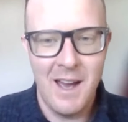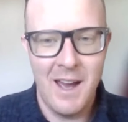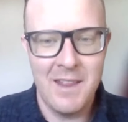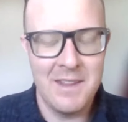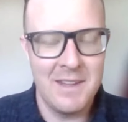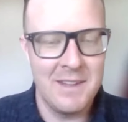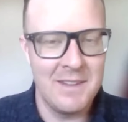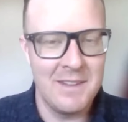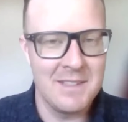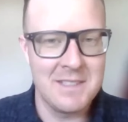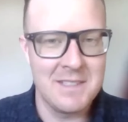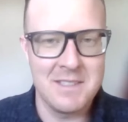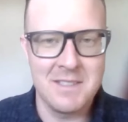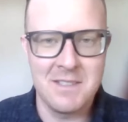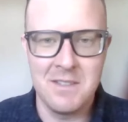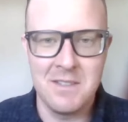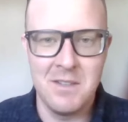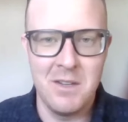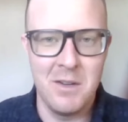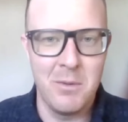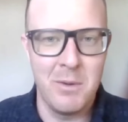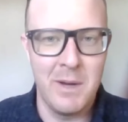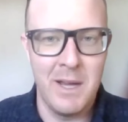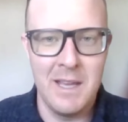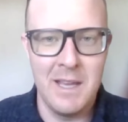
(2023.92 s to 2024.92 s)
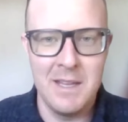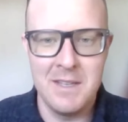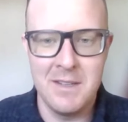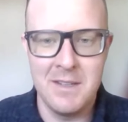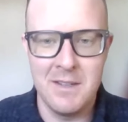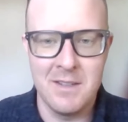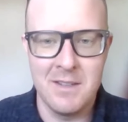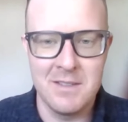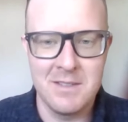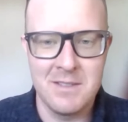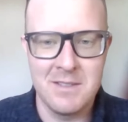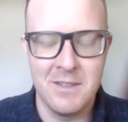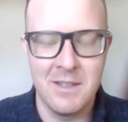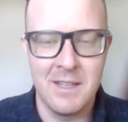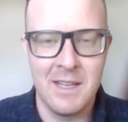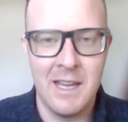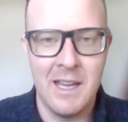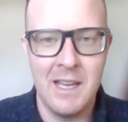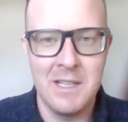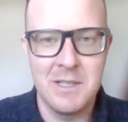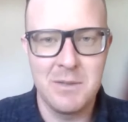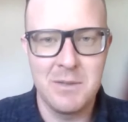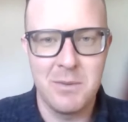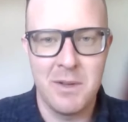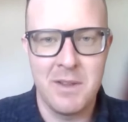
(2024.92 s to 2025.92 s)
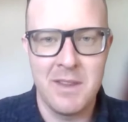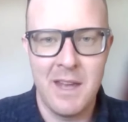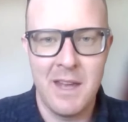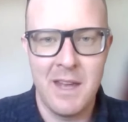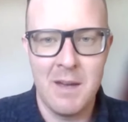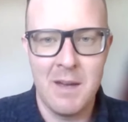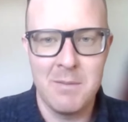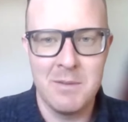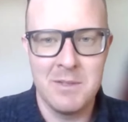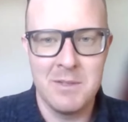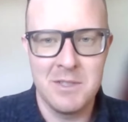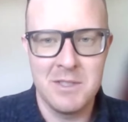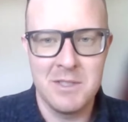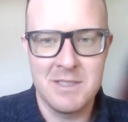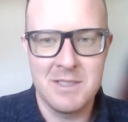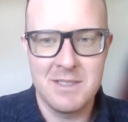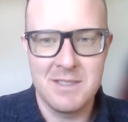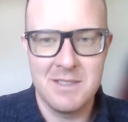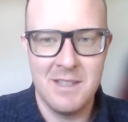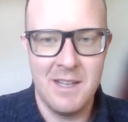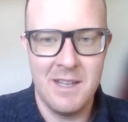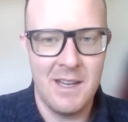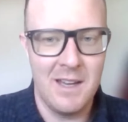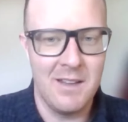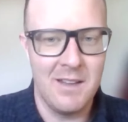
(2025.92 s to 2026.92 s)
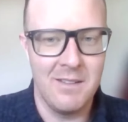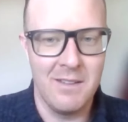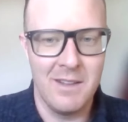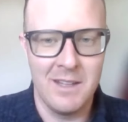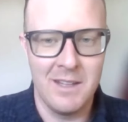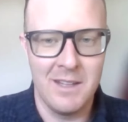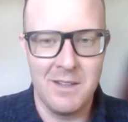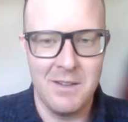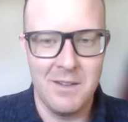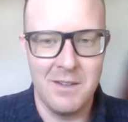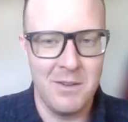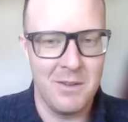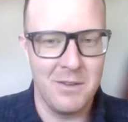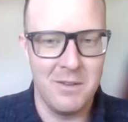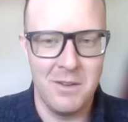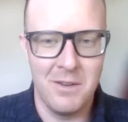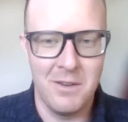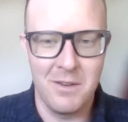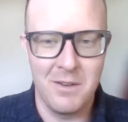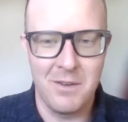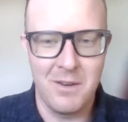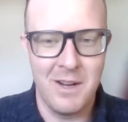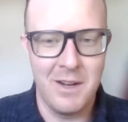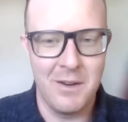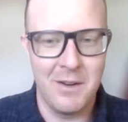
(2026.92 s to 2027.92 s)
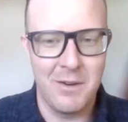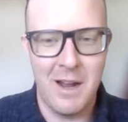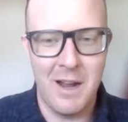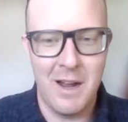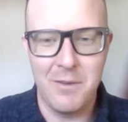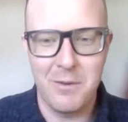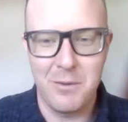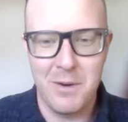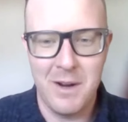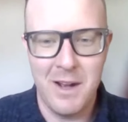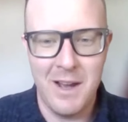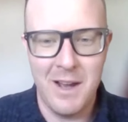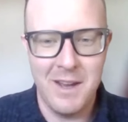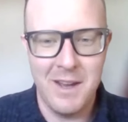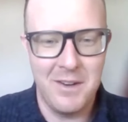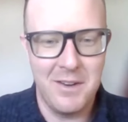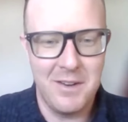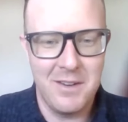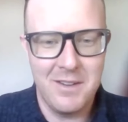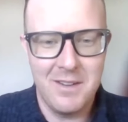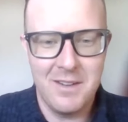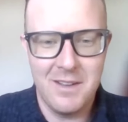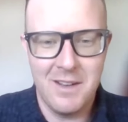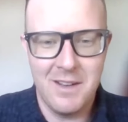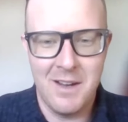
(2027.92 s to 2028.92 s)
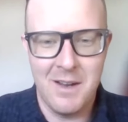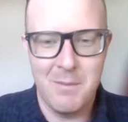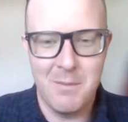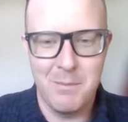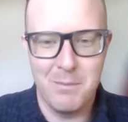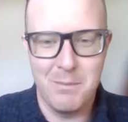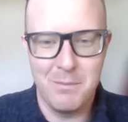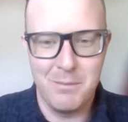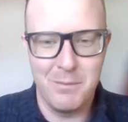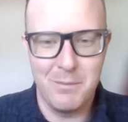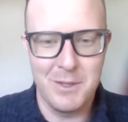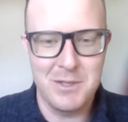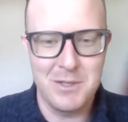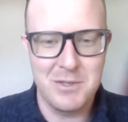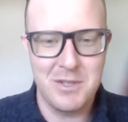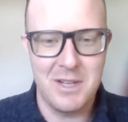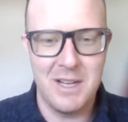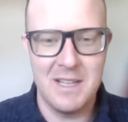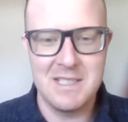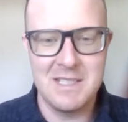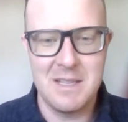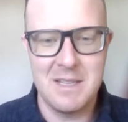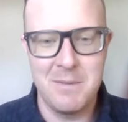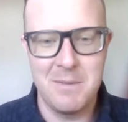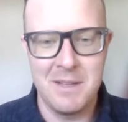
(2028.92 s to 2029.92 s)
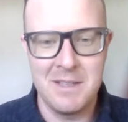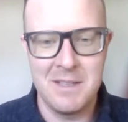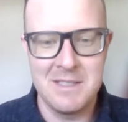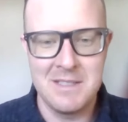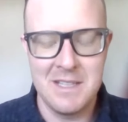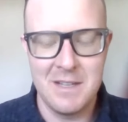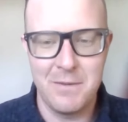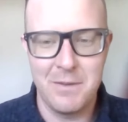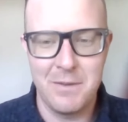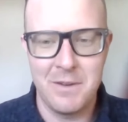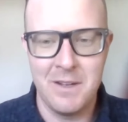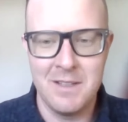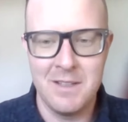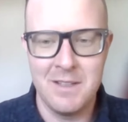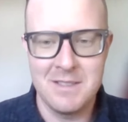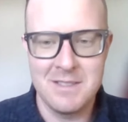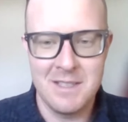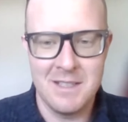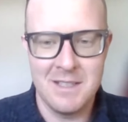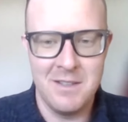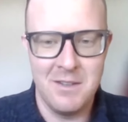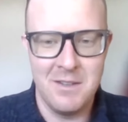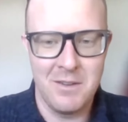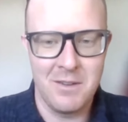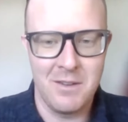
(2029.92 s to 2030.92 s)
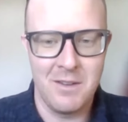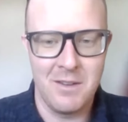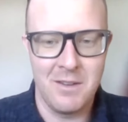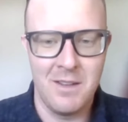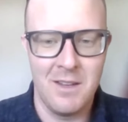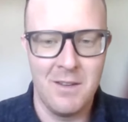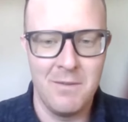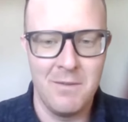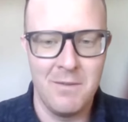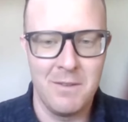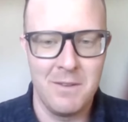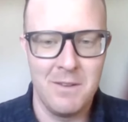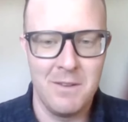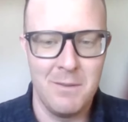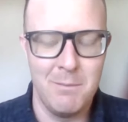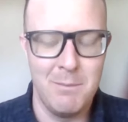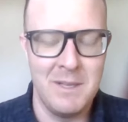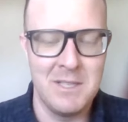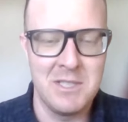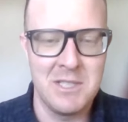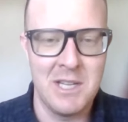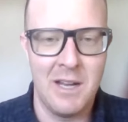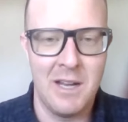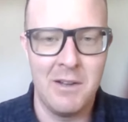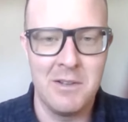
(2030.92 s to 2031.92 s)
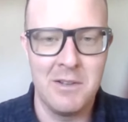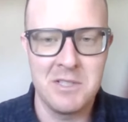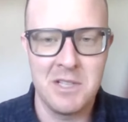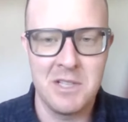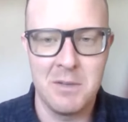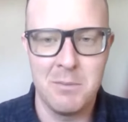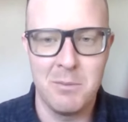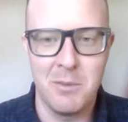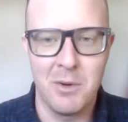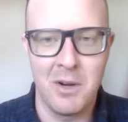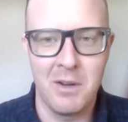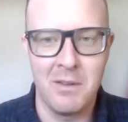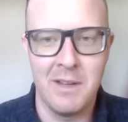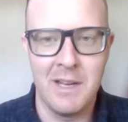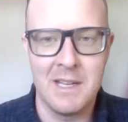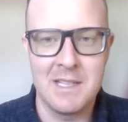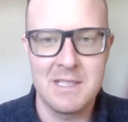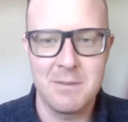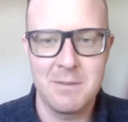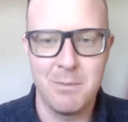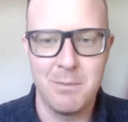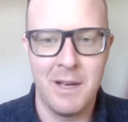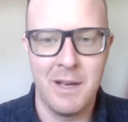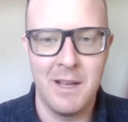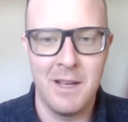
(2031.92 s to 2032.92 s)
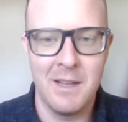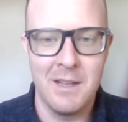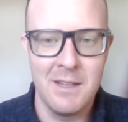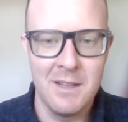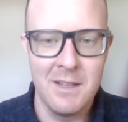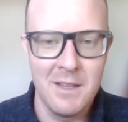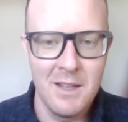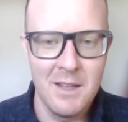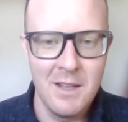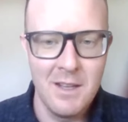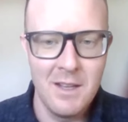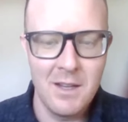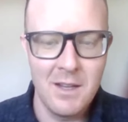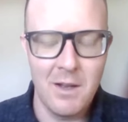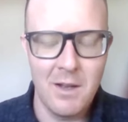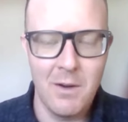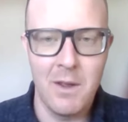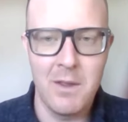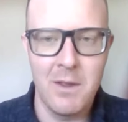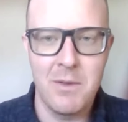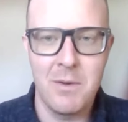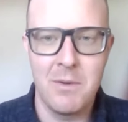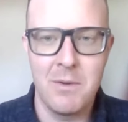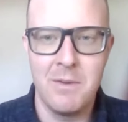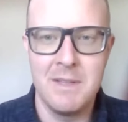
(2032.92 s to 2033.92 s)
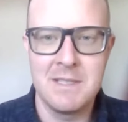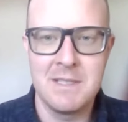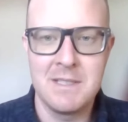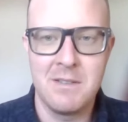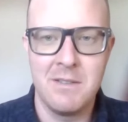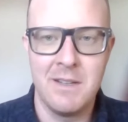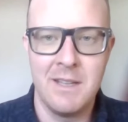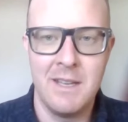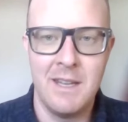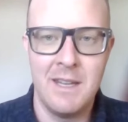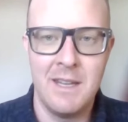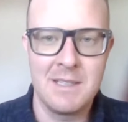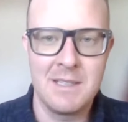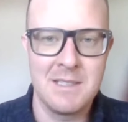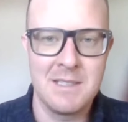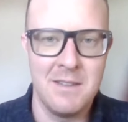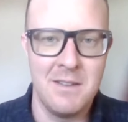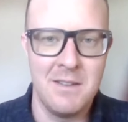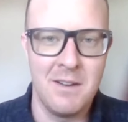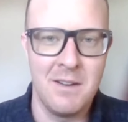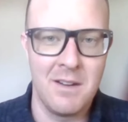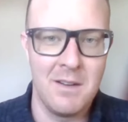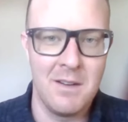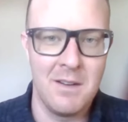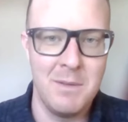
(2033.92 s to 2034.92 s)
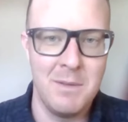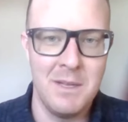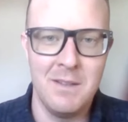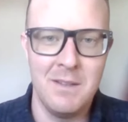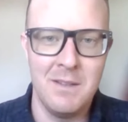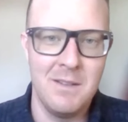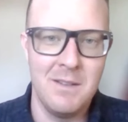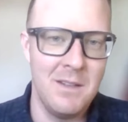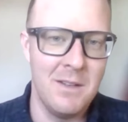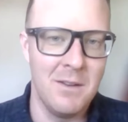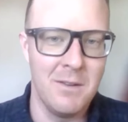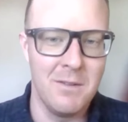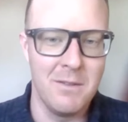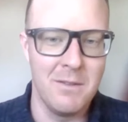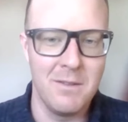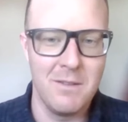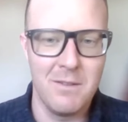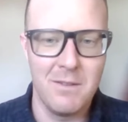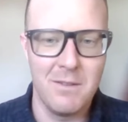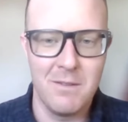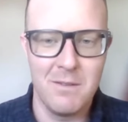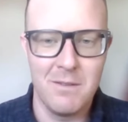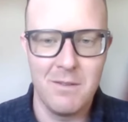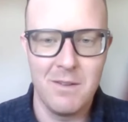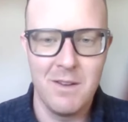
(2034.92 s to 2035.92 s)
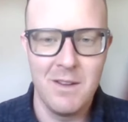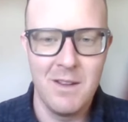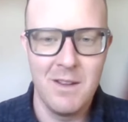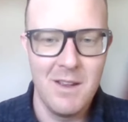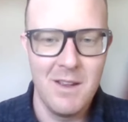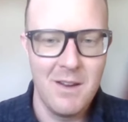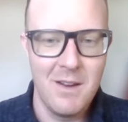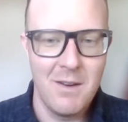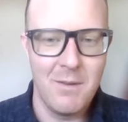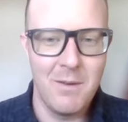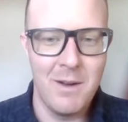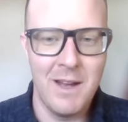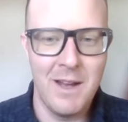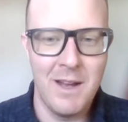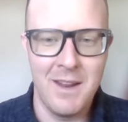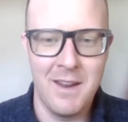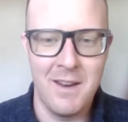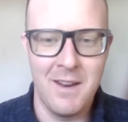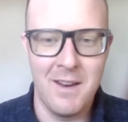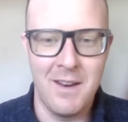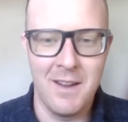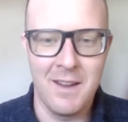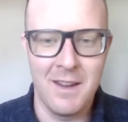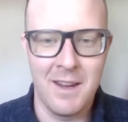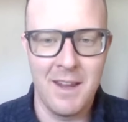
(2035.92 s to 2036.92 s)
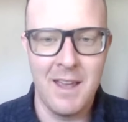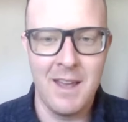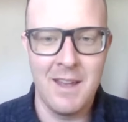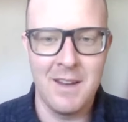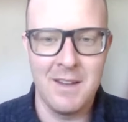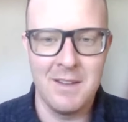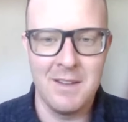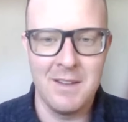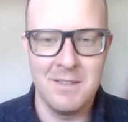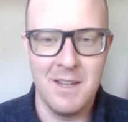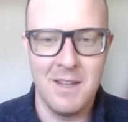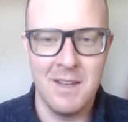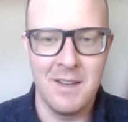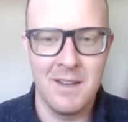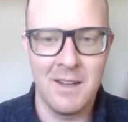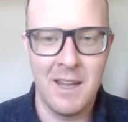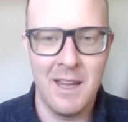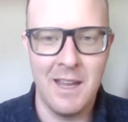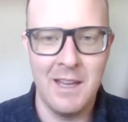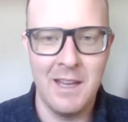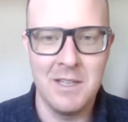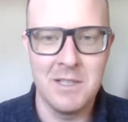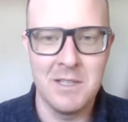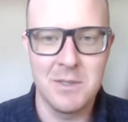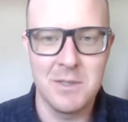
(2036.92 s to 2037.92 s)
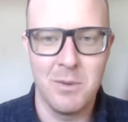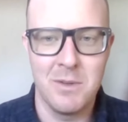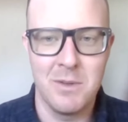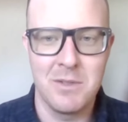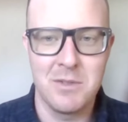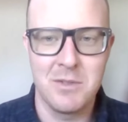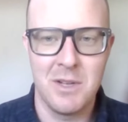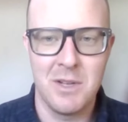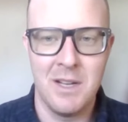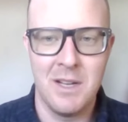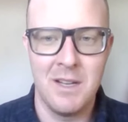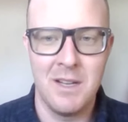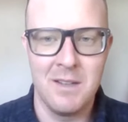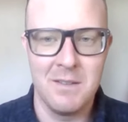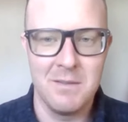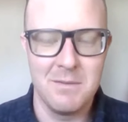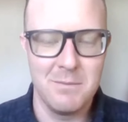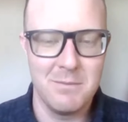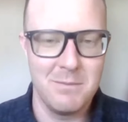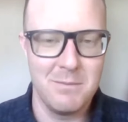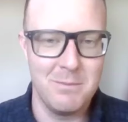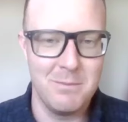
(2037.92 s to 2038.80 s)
I think this is a new way to engage with them and just, yeah, like you're a great gravel rider. Let's try something different, and you're kind of going to be challenging them more or less by going through these clinics, and they're going to be, you know, right in it again and engaged with trying to